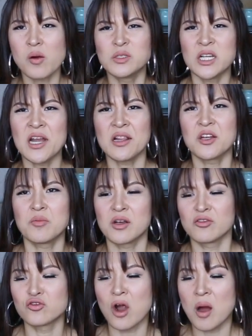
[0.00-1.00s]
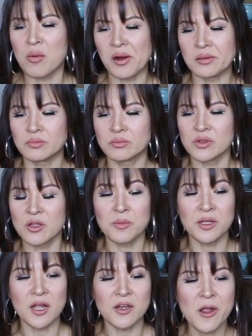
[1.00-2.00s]
had a little bit of drama in the
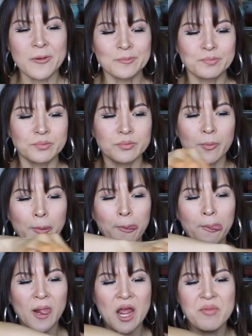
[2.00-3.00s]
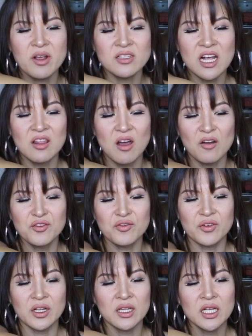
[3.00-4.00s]
beginning. And because I loved
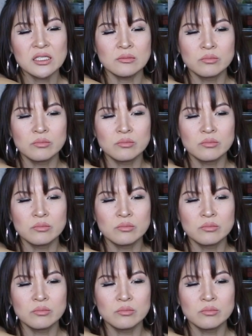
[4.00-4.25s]
Freely,